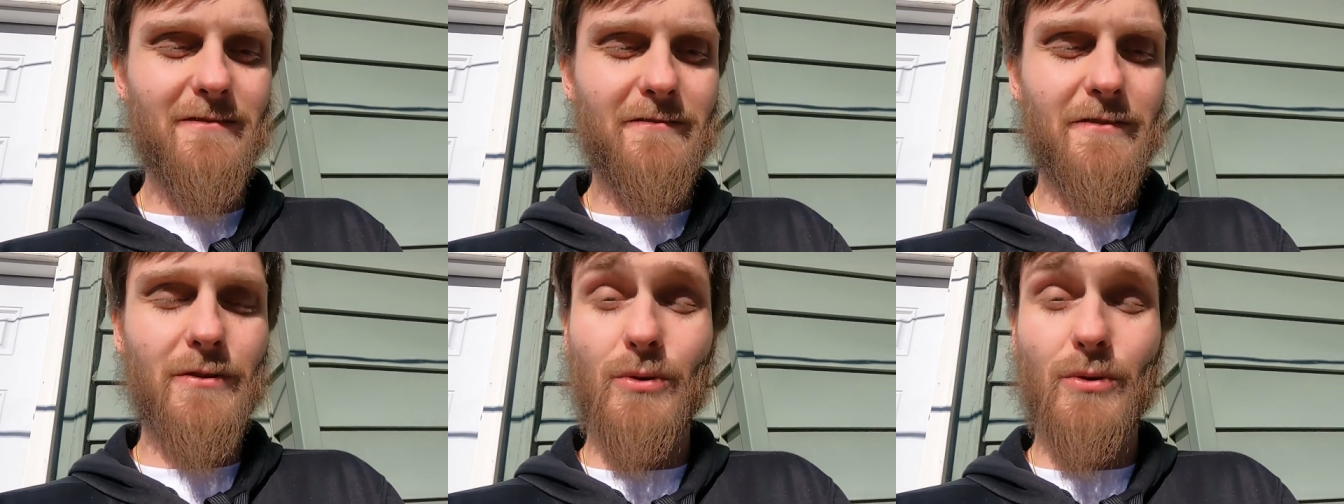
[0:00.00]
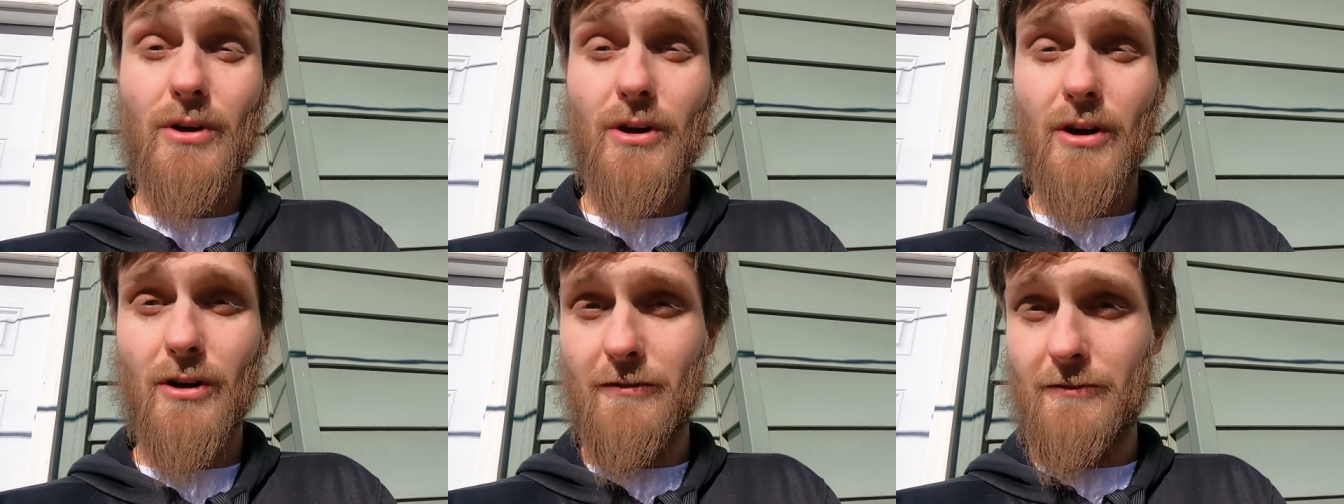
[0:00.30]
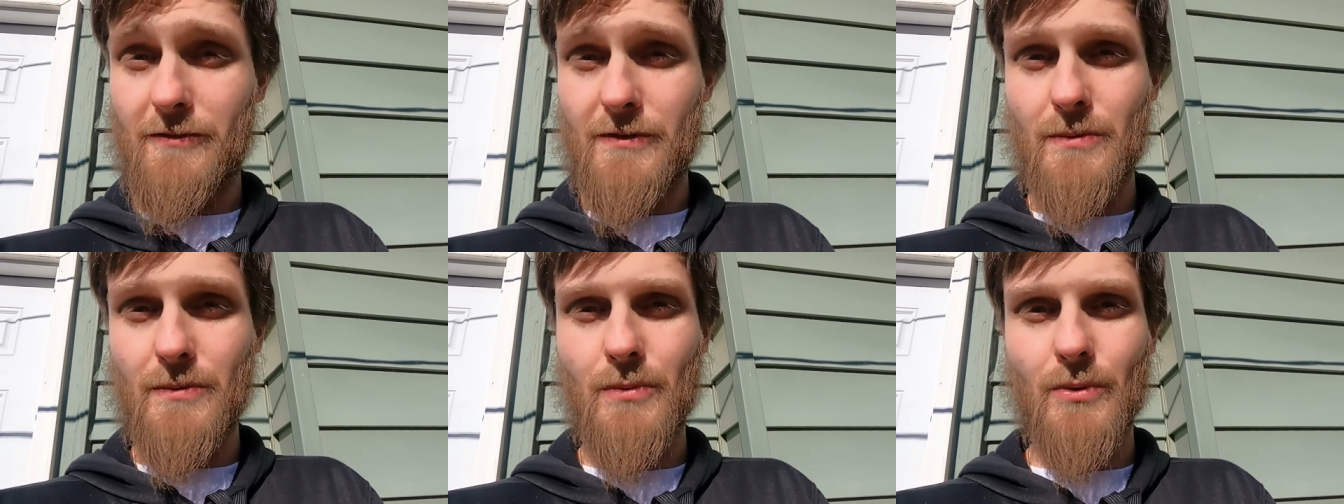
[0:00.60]
feel
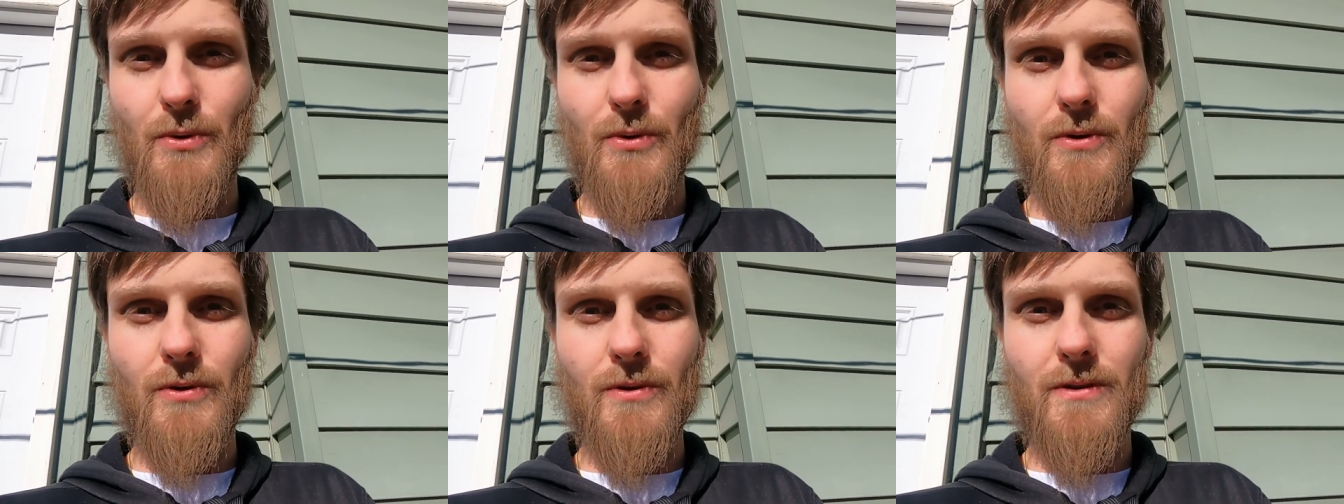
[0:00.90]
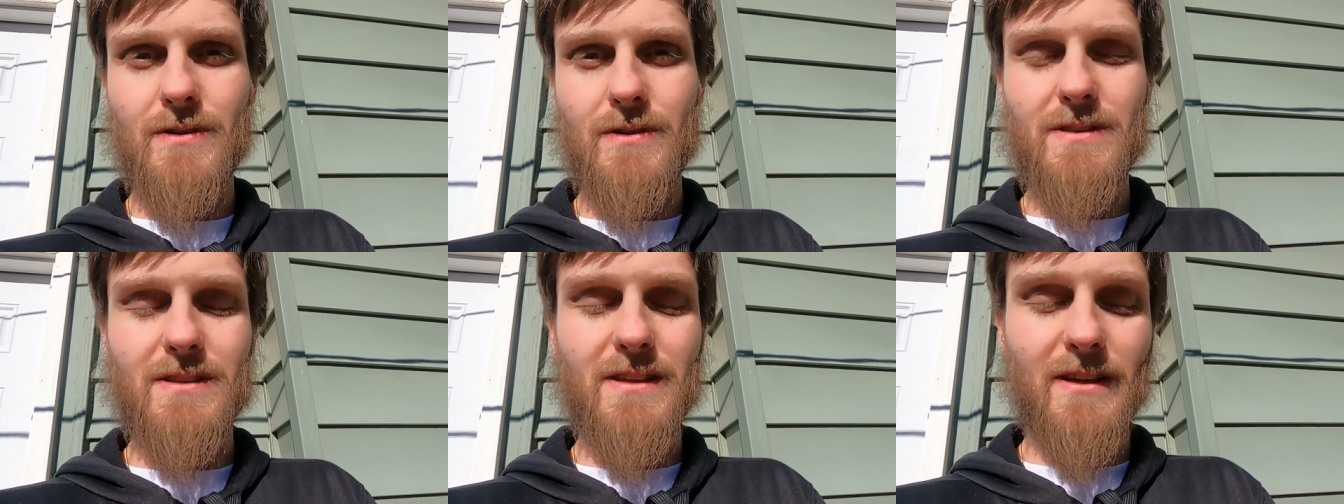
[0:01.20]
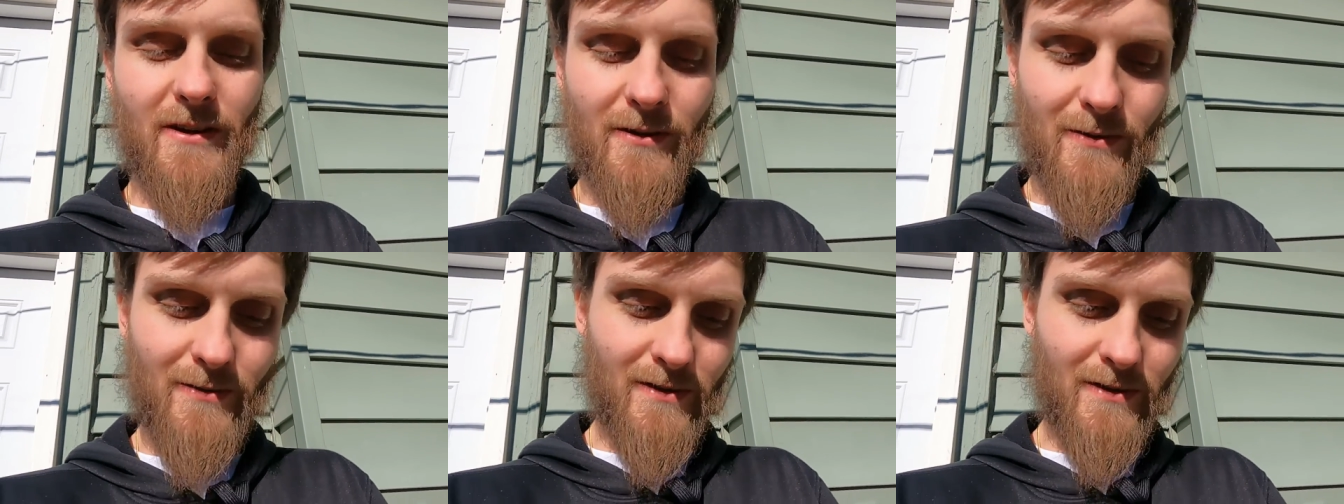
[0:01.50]
comfortable
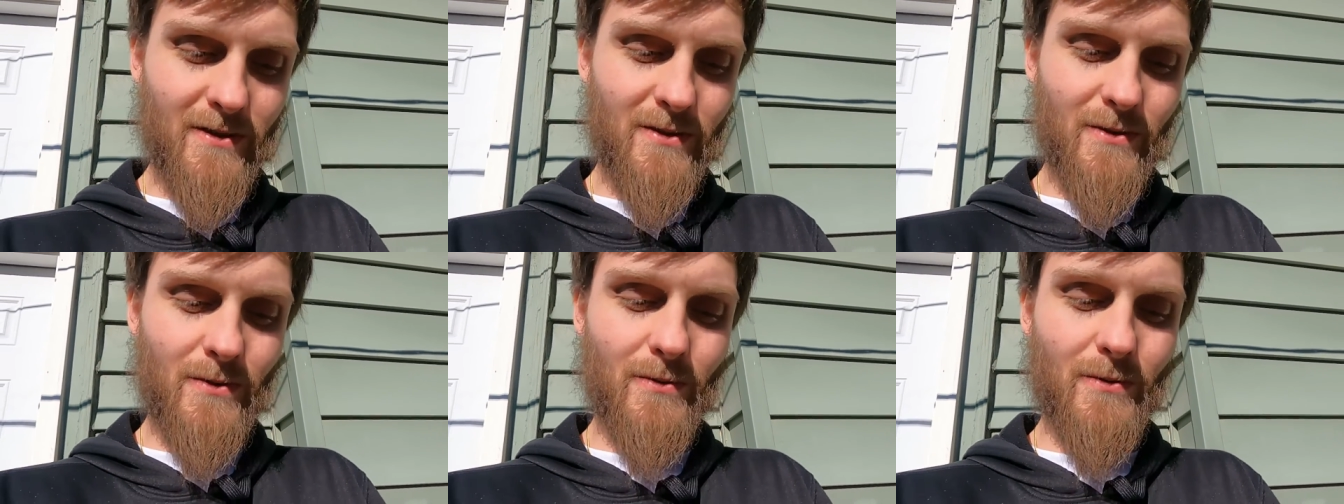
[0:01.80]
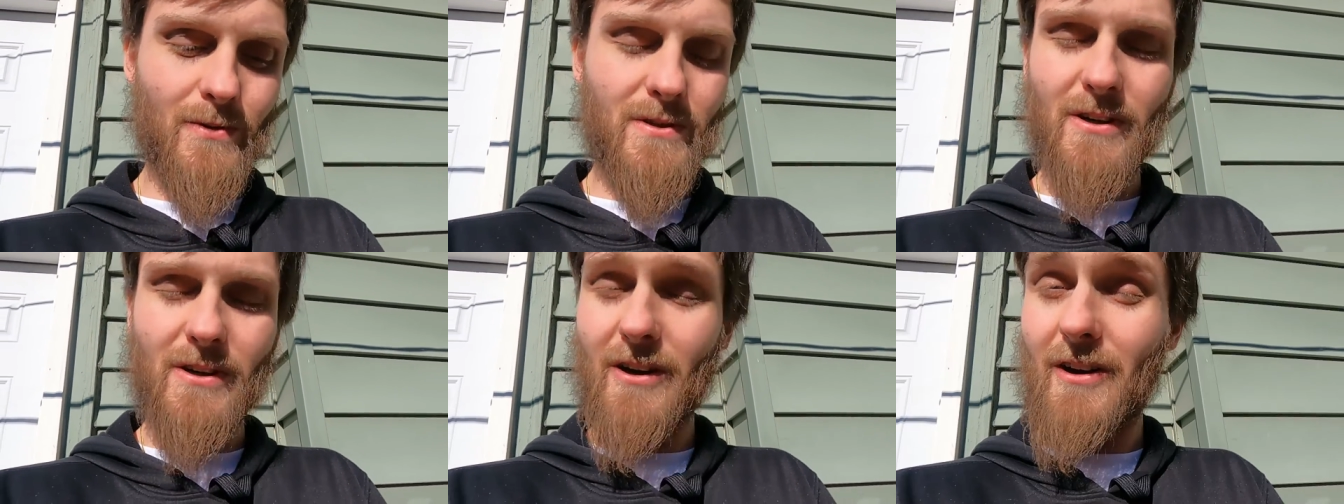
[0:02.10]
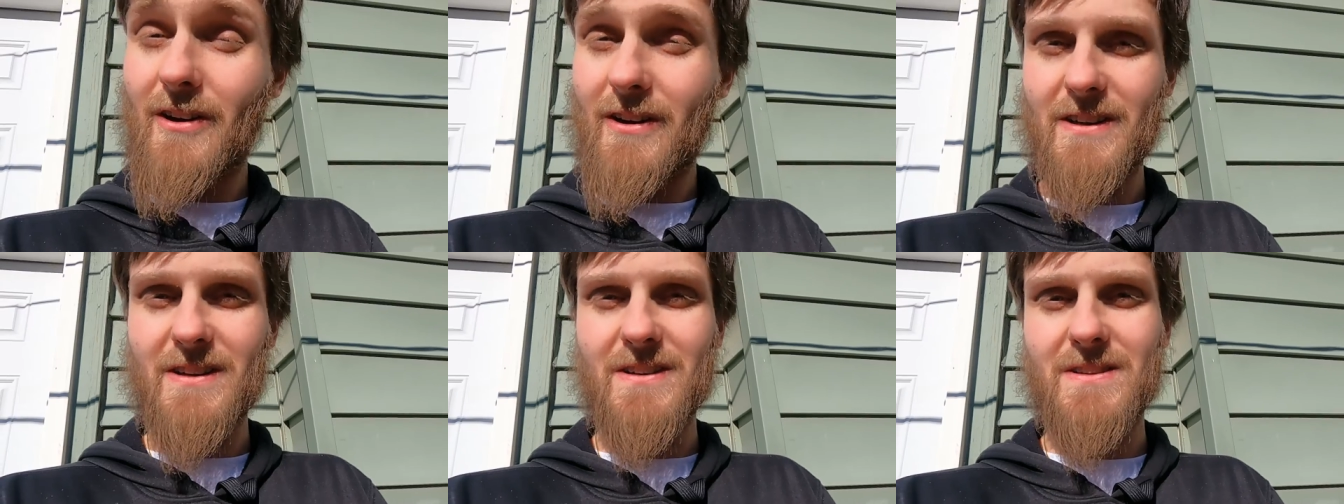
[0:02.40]
telling you or
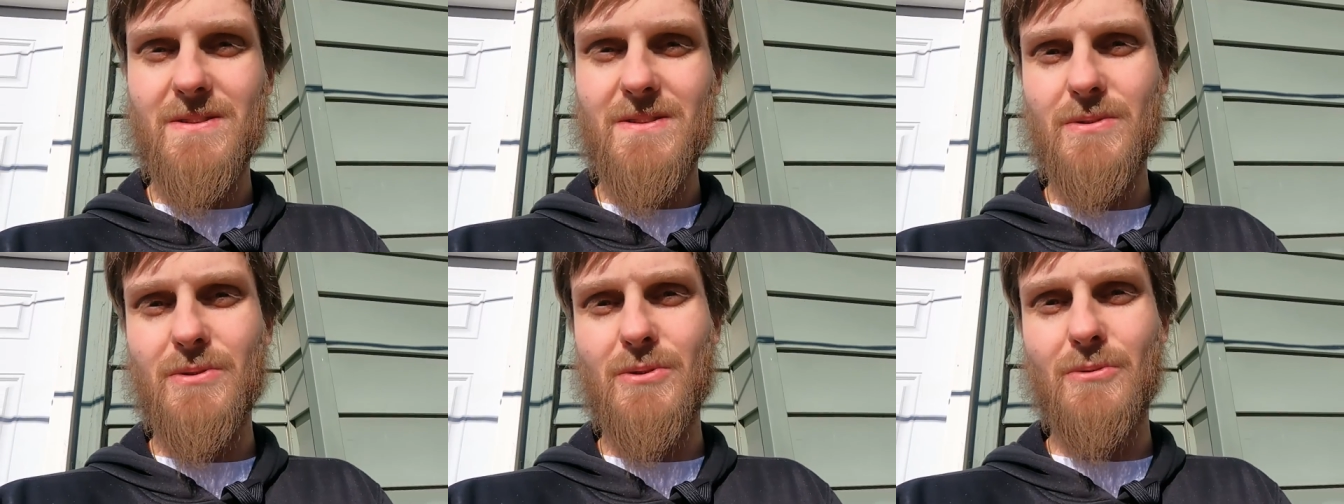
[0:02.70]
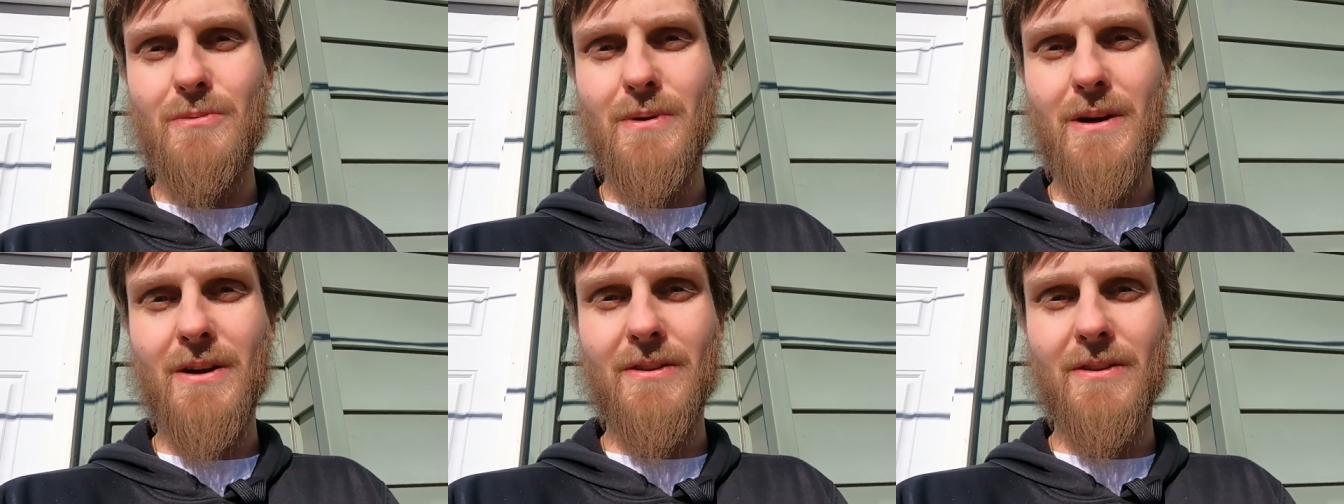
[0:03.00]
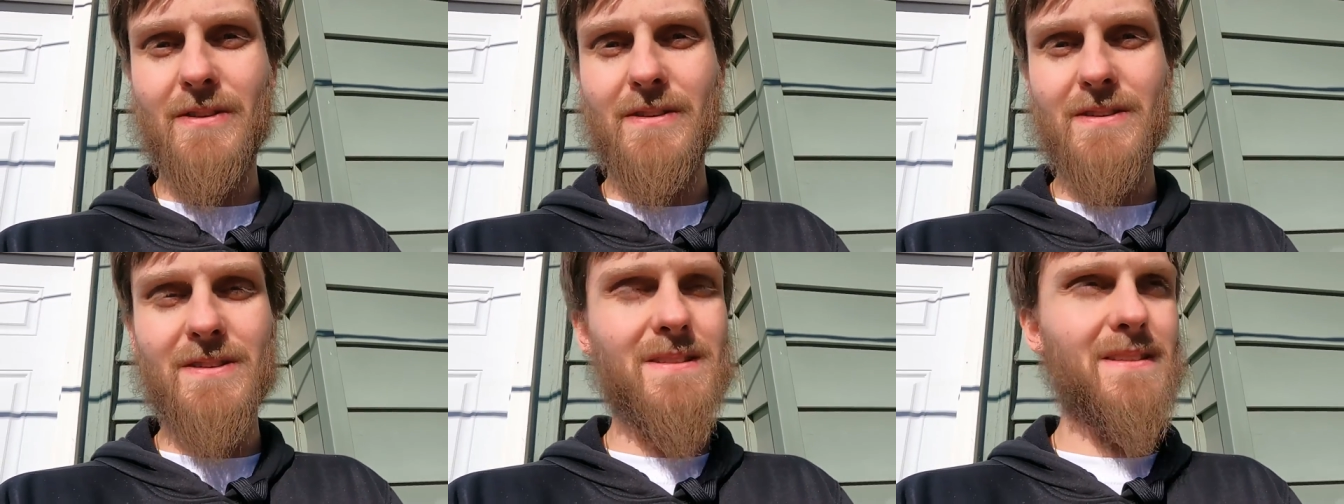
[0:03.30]
talking to you
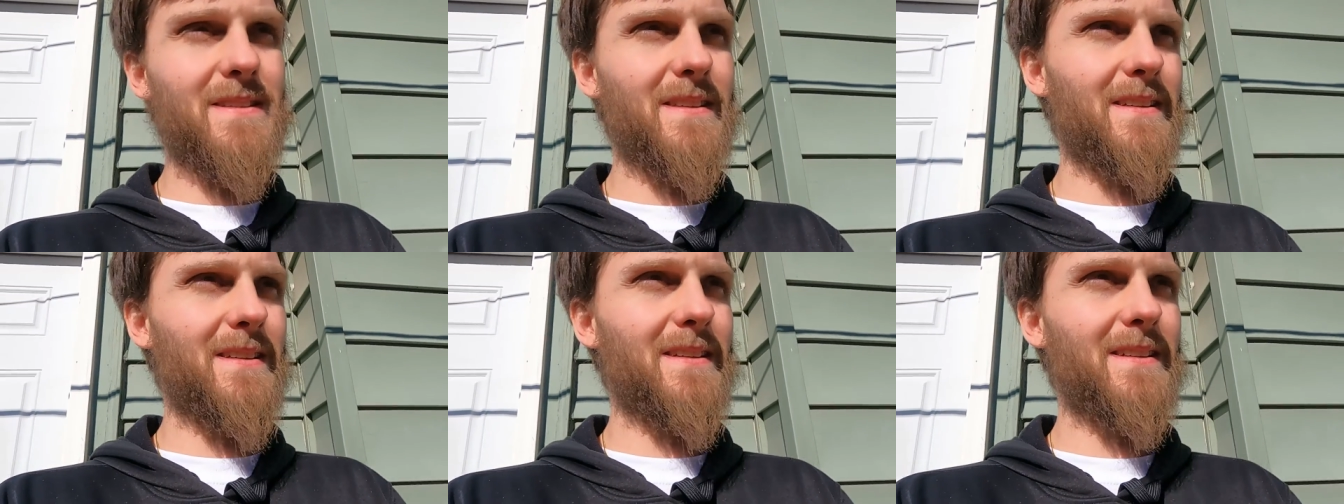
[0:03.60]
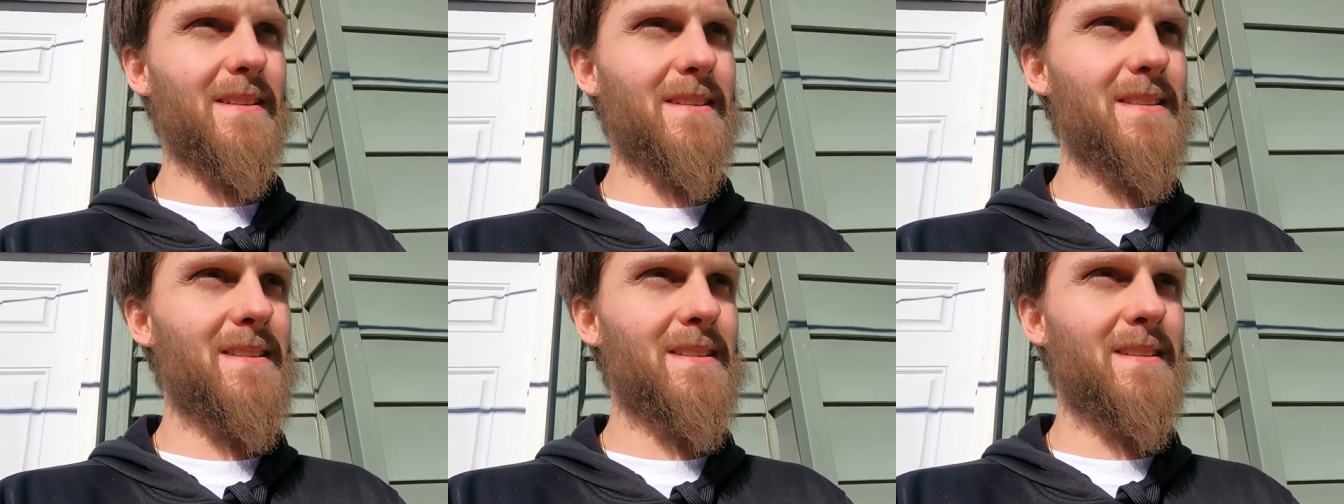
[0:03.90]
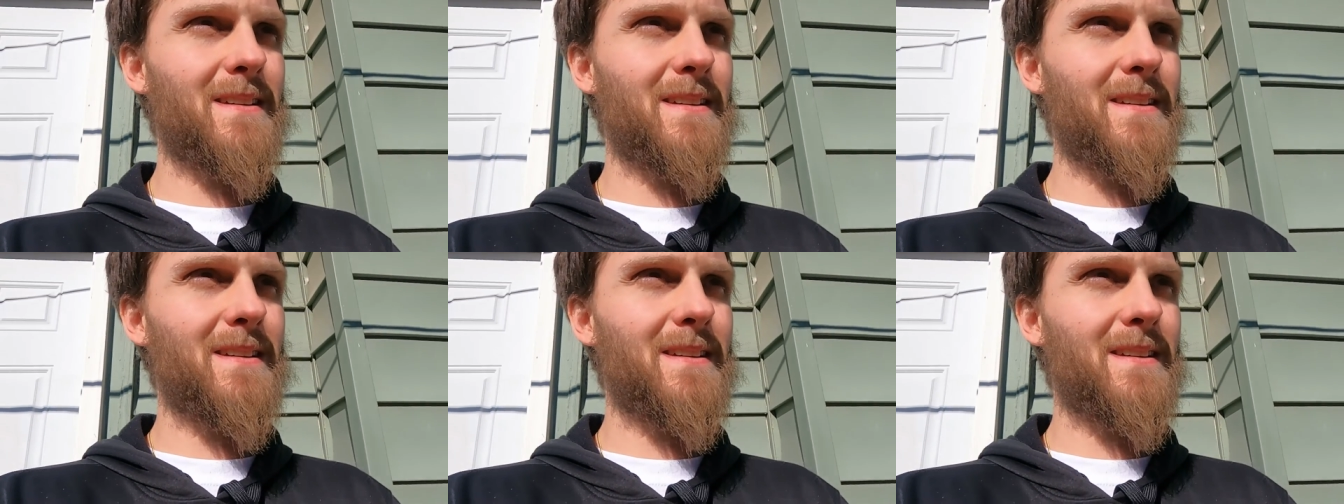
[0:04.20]
about these things.